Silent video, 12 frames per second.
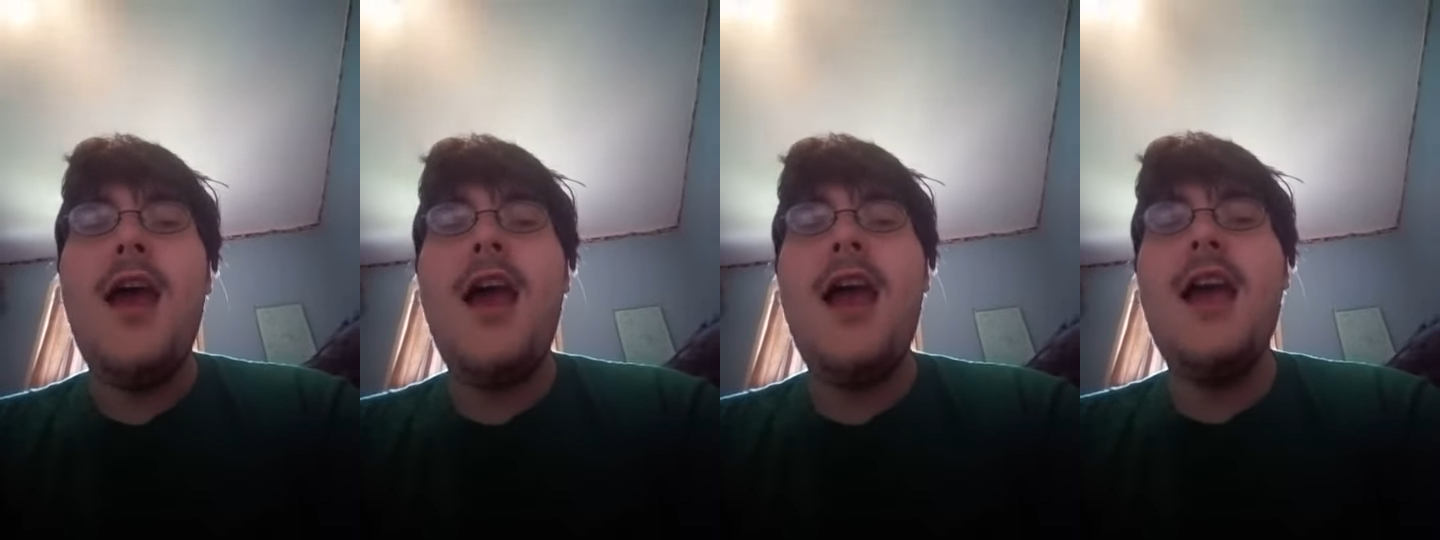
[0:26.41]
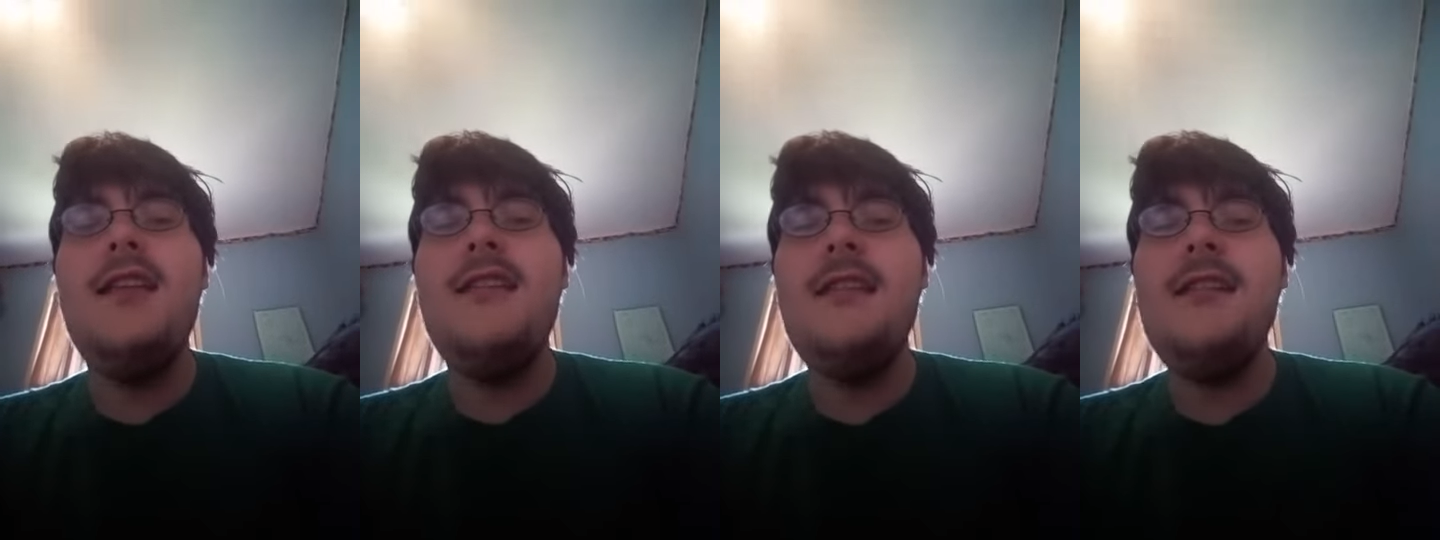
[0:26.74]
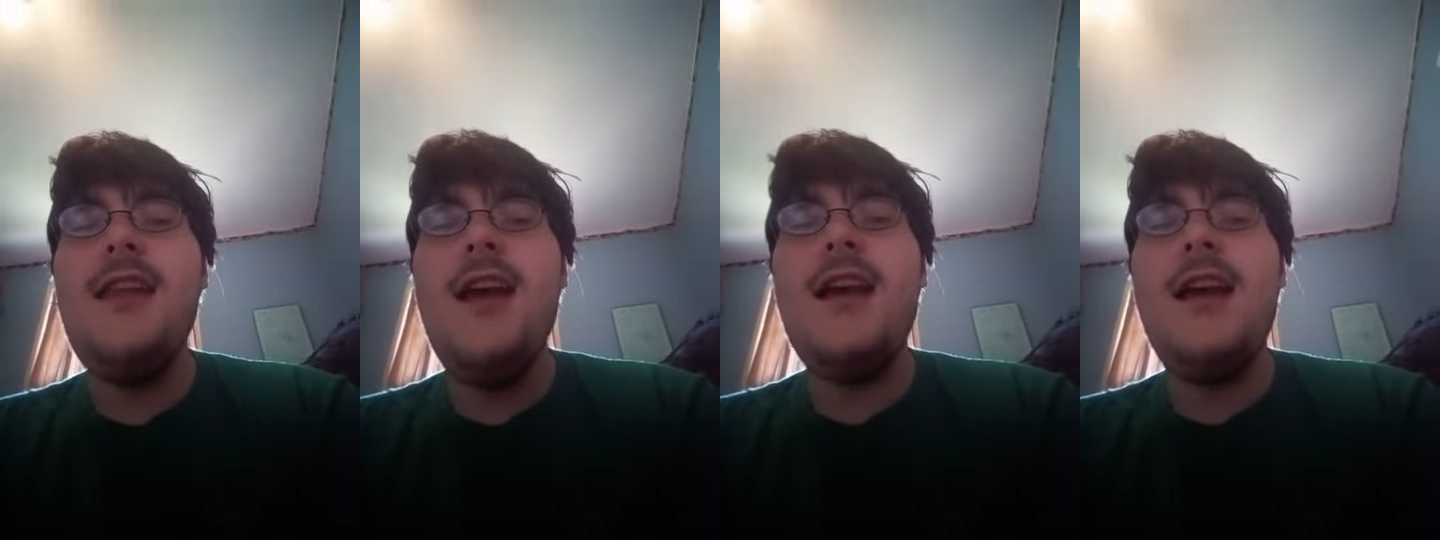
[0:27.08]
and she's
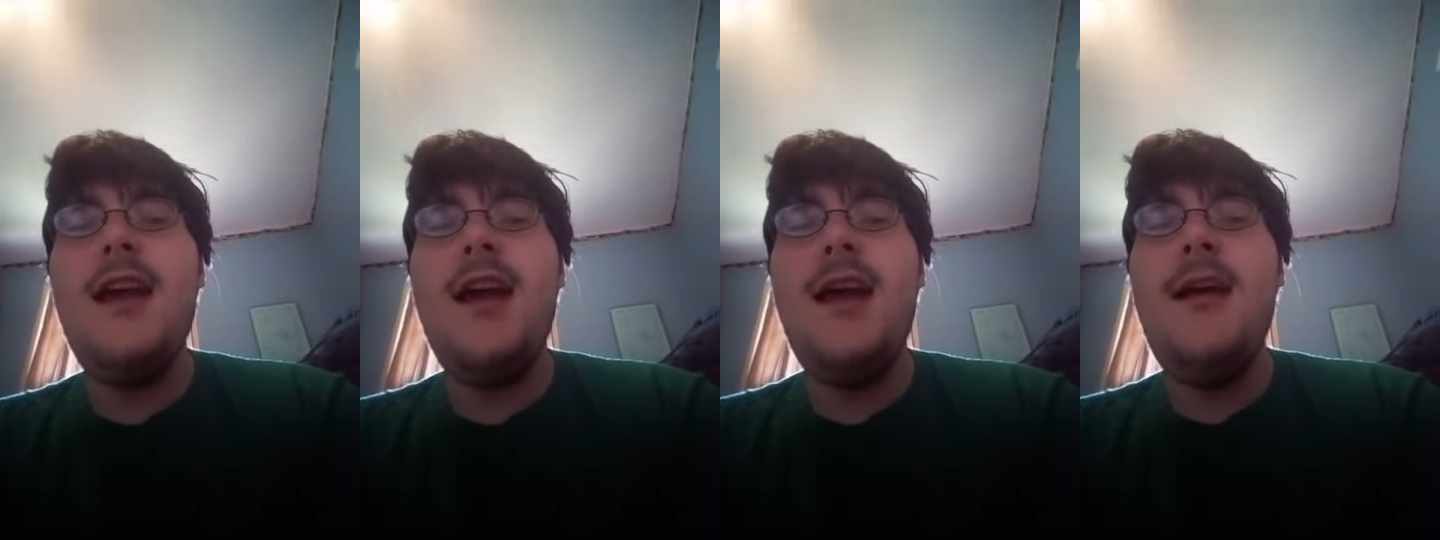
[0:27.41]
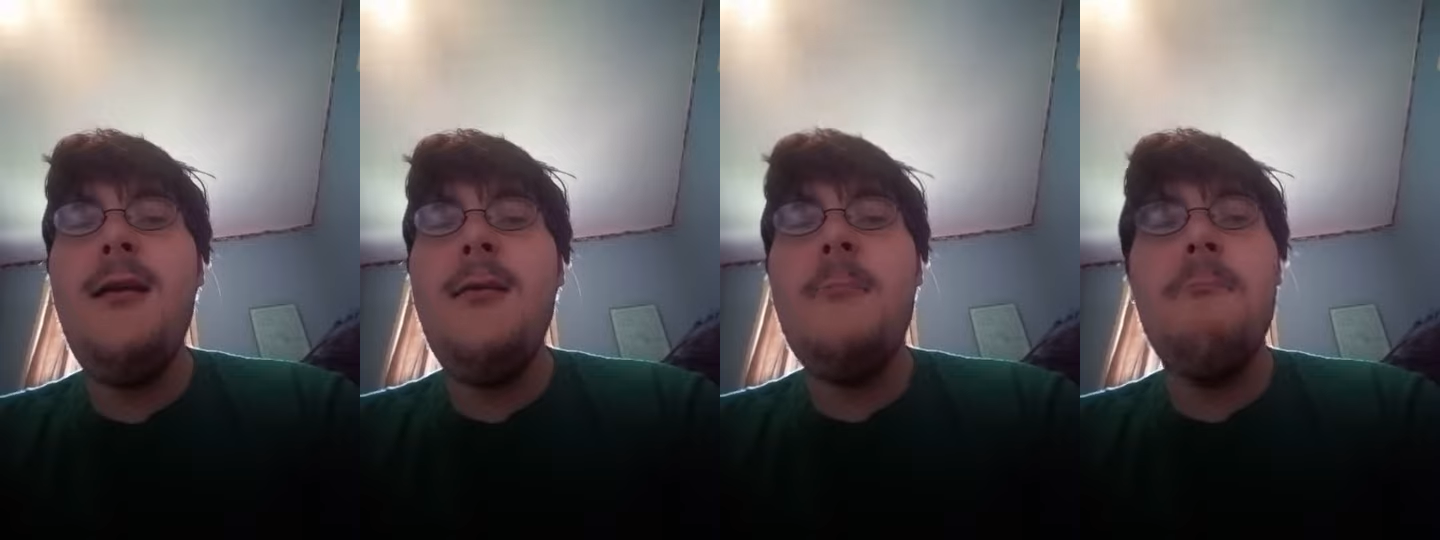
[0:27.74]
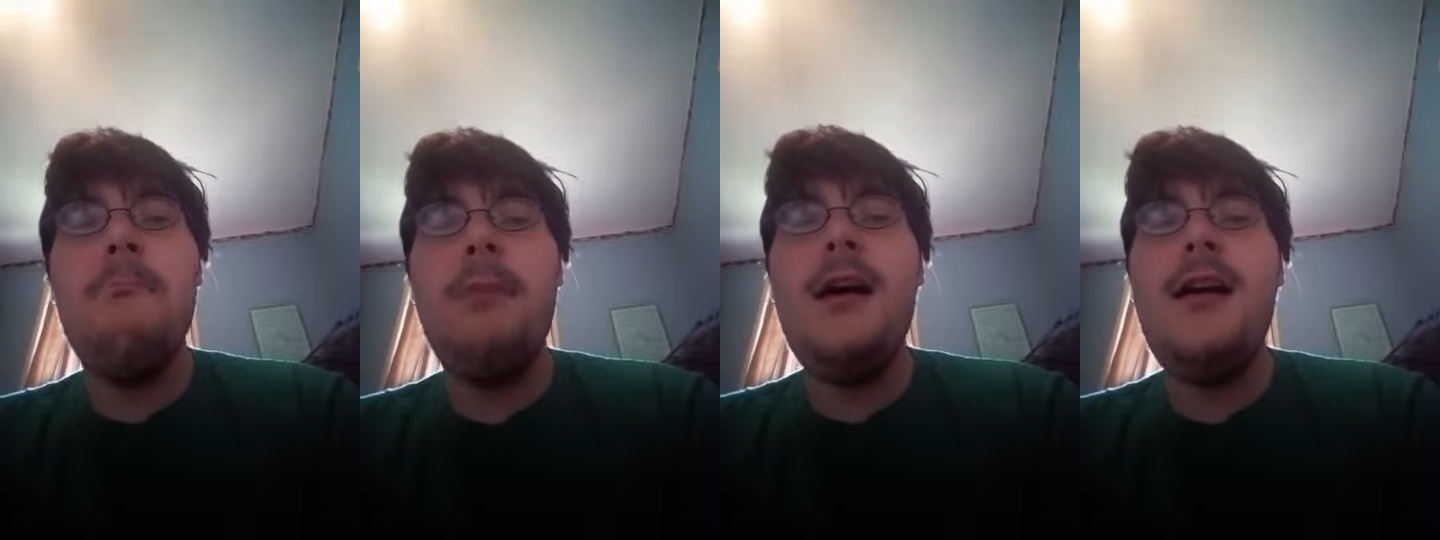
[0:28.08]
not here,
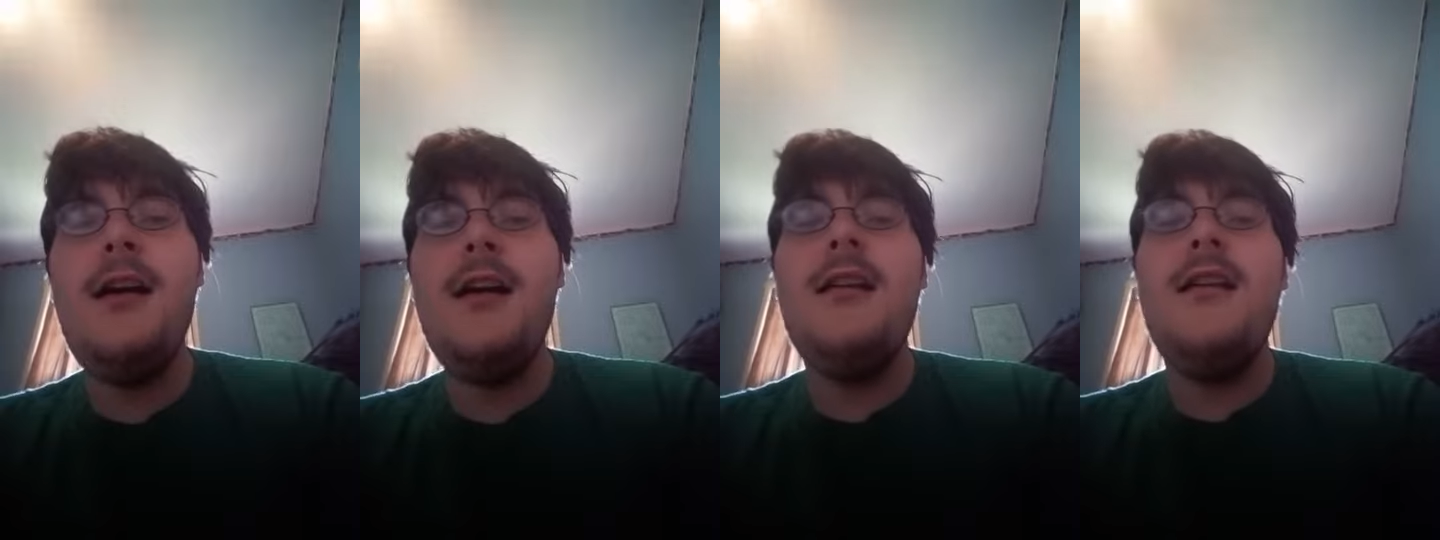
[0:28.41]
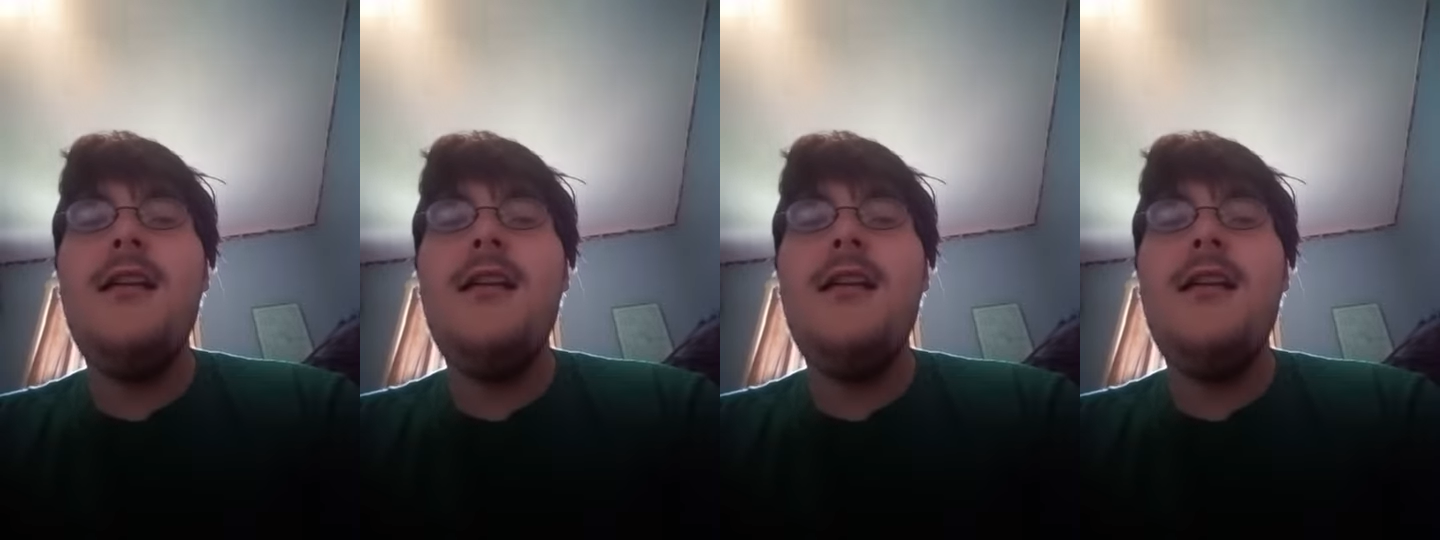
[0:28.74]
but